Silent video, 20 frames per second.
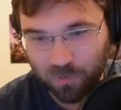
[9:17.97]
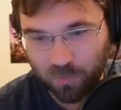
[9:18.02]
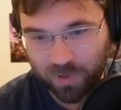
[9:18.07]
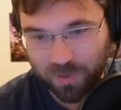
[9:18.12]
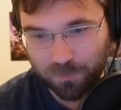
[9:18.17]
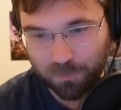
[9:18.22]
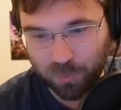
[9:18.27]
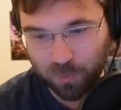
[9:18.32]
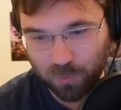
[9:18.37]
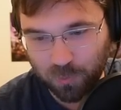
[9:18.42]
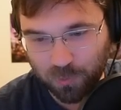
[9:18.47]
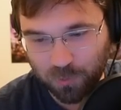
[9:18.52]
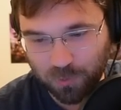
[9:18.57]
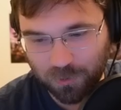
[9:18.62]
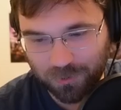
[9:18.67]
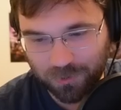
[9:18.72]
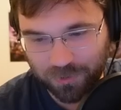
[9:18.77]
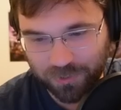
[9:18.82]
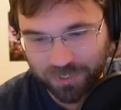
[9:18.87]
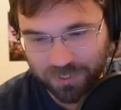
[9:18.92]
we
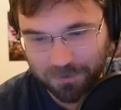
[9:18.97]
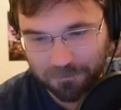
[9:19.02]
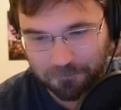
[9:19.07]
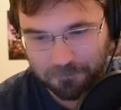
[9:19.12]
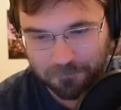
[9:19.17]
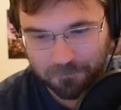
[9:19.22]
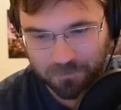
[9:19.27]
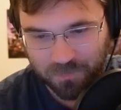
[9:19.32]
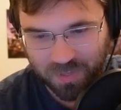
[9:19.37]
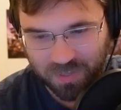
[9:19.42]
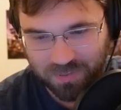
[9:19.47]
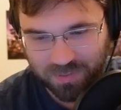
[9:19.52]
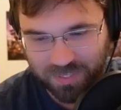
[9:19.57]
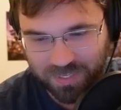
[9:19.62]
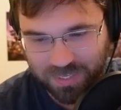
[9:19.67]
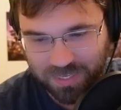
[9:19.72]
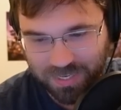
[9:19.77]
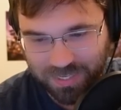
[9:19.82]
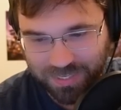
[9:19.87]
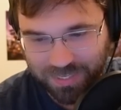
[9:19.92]
pulled
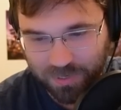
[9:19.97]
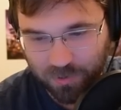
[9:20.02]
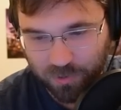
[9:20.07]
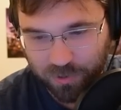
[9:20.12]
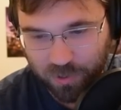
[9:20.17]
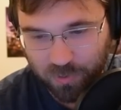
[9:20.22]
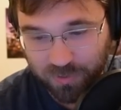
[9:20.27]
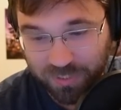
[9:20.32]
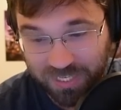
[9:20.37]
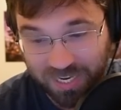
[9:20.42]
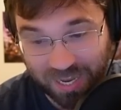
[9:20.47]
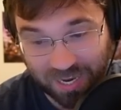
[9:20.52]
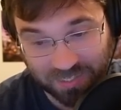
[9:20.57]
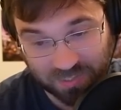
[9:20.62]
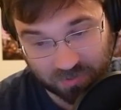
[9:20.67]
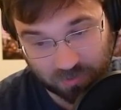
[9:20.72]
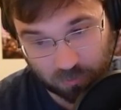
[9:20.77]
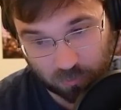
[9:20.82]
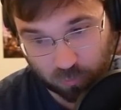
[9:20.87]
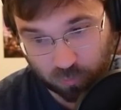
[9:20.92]
the Gyarados
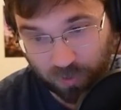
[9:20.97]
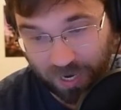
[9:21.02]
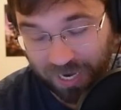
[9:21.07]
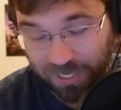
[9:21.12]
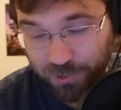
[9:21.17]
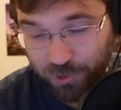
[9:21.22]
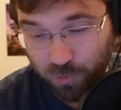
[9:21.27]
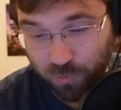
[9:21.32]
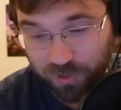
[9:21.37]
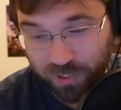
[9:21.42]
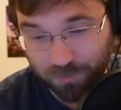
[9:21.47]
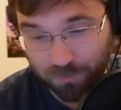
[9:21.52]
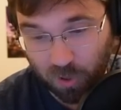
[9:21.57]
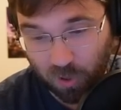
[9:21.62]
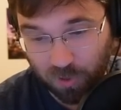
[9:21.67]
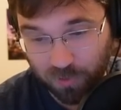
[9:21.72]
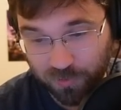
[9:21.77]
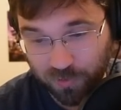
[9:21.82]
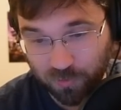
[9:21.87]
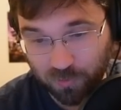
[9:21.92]
EX Raichu, which I'm
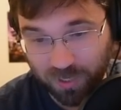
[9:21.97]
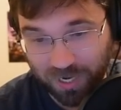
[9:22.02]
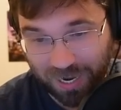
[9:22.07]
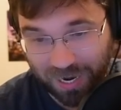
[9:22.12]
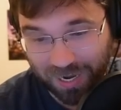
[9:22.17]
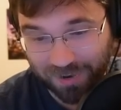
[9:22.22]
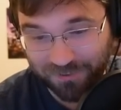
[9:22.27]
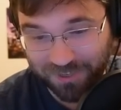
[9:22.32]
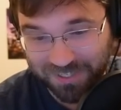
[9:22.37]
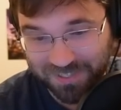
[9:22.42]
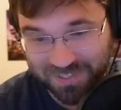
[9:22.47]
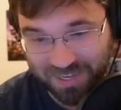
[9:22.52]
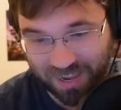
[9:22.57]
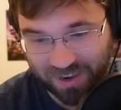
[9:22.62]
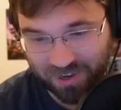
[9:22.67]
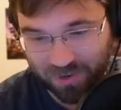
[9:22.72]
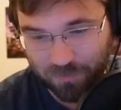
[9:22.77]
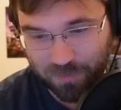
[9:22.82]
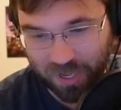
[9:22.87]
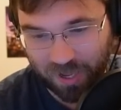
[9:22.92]
also kind of
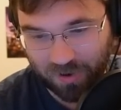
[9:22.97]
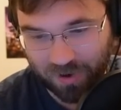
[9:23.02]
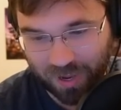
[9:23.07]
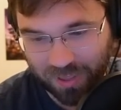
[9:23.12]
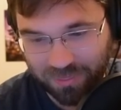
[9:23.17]
excited about.